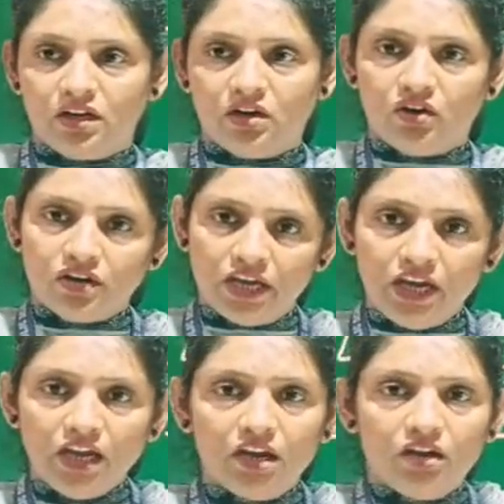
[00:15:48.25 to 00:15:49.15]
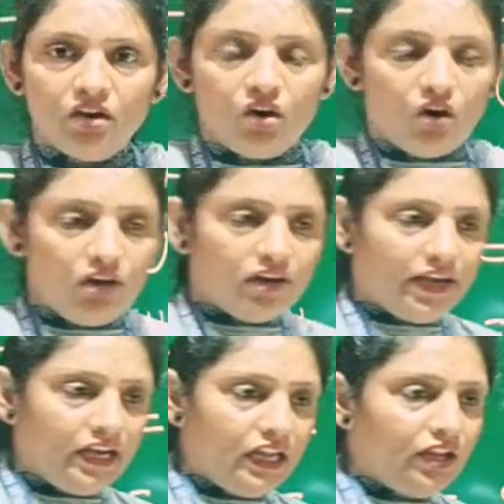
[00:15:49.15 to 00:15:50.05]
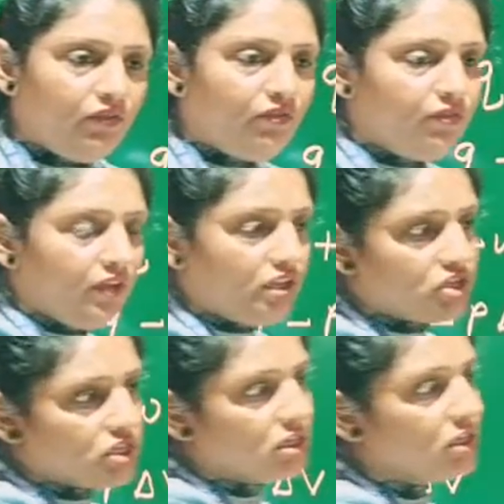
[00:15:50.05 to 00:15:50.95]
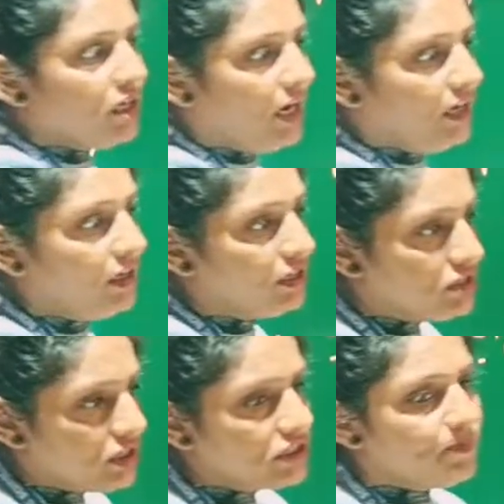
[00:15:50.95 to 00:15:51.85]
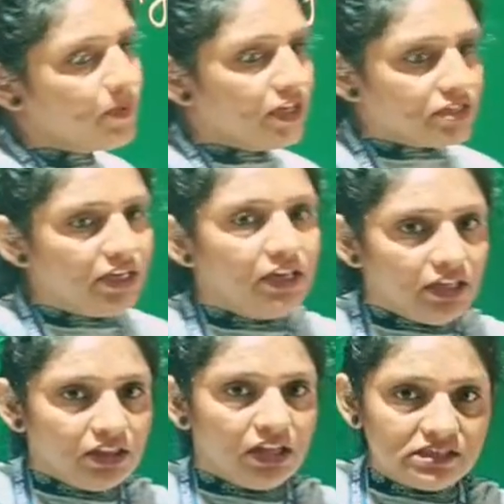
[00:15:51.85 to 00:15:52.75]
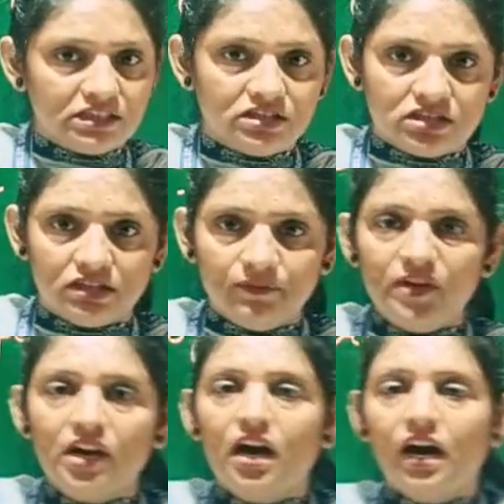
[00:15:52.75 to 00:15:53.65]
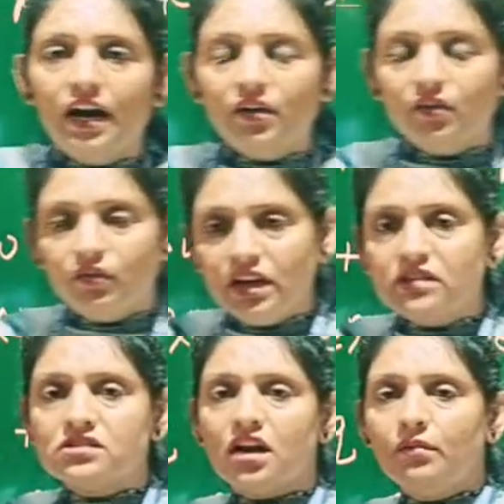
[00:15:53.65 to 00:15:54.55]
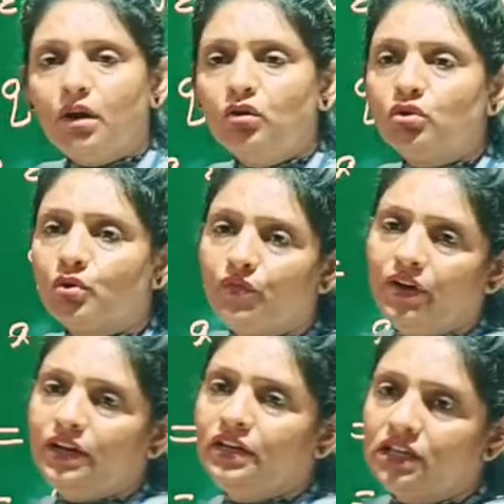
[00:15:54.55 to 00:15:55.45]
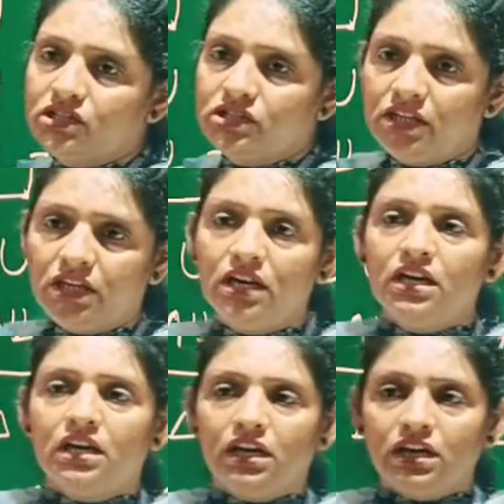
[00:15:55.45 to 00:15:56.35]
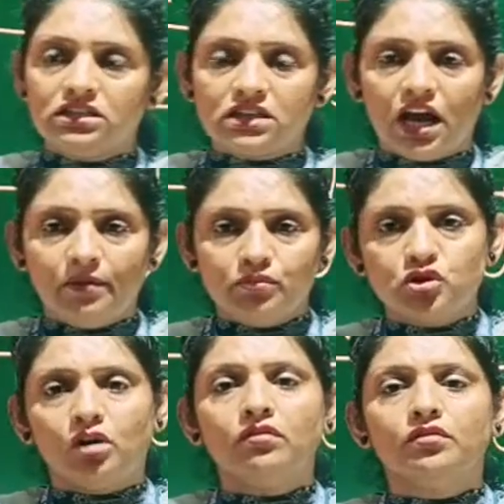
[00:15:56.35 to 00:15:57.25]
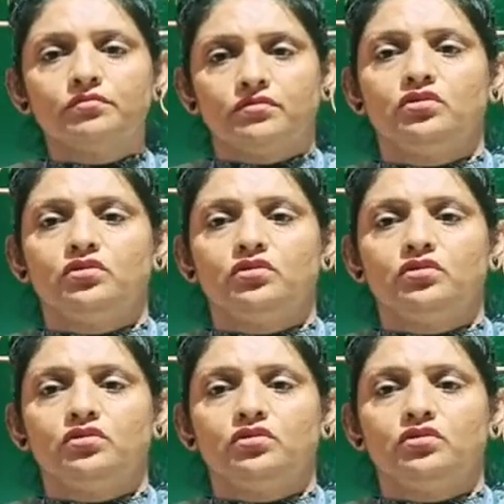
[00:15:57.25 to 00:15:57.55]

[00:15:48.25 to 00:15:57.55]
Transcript: Okay, already which energy is present in the system and which amount of energy is absorbed